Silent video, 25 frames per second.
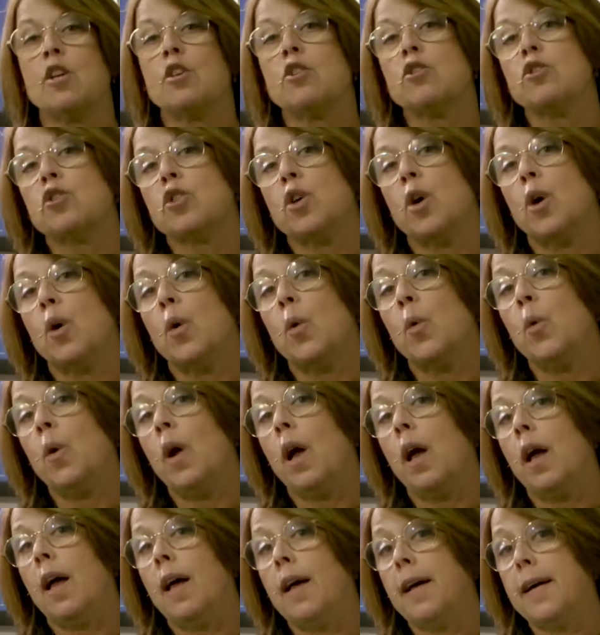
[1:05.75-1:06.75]
So,
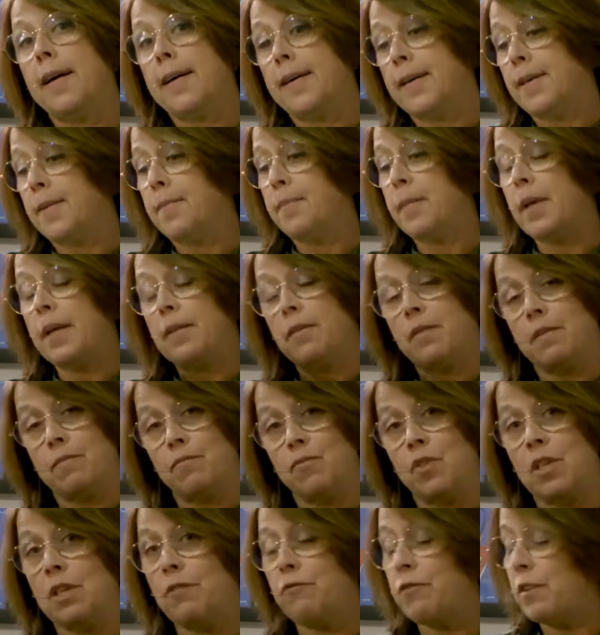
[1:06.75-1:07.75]
and
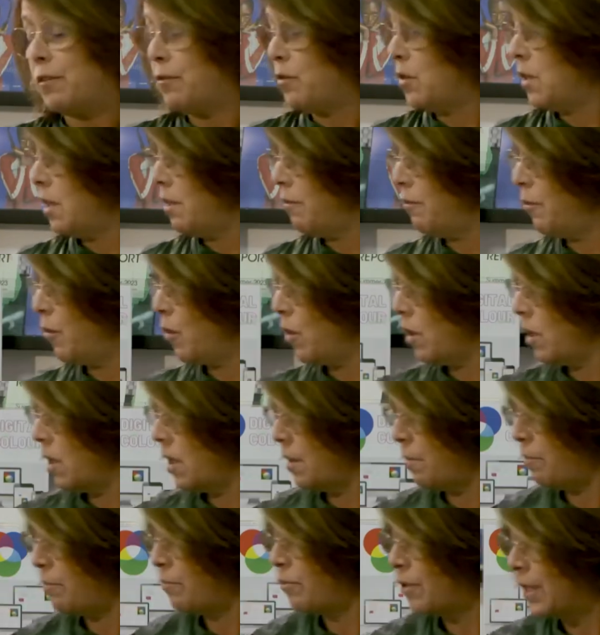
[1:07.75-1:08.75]
D50
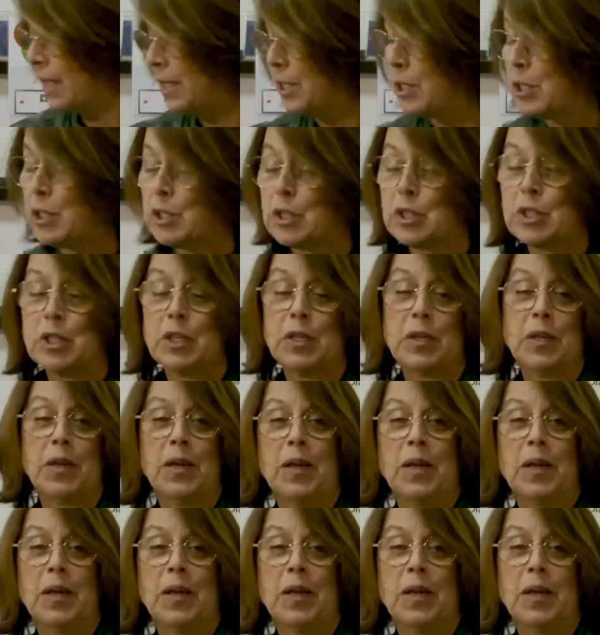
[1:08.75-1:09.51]
for print